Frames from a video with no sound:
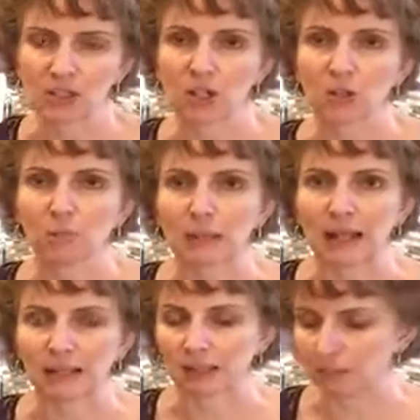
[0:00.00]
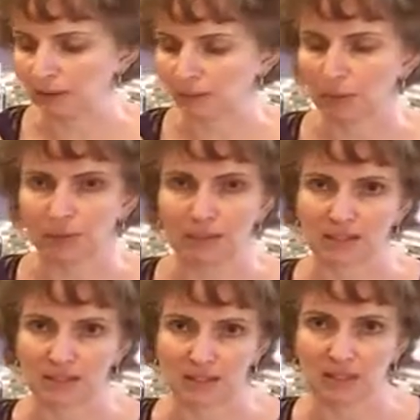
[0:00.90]
stone, but I like being able to put
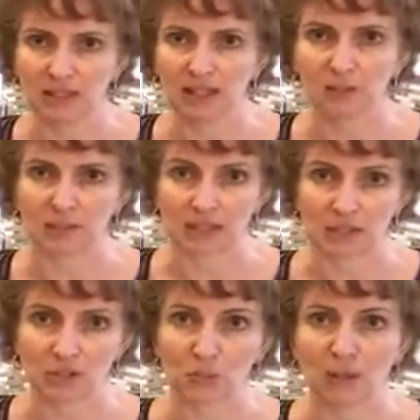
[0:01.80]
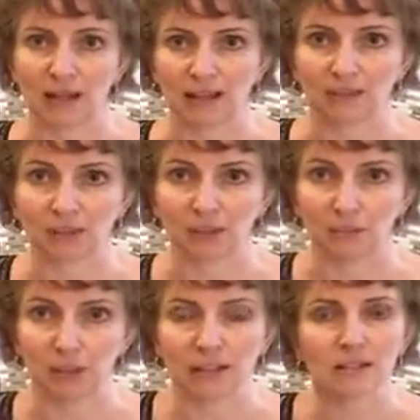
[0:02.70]
pizzas on here because I also want to have the
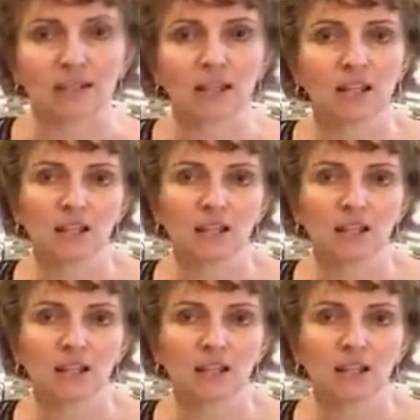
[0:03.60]
lip on it.